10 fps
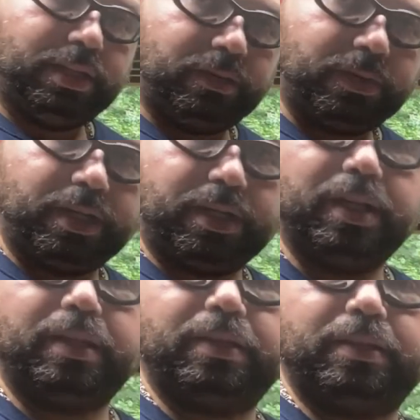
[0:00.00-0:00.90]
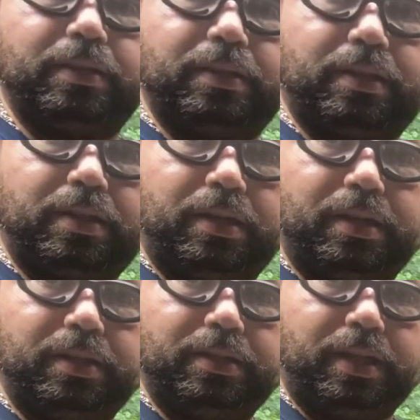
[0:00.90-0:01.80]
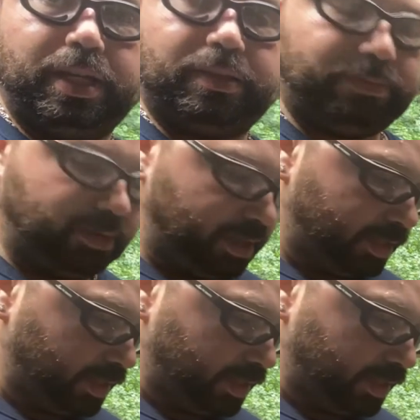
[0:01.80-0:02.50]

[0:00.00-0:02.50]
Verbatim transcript: Then we're going to throw, light the forge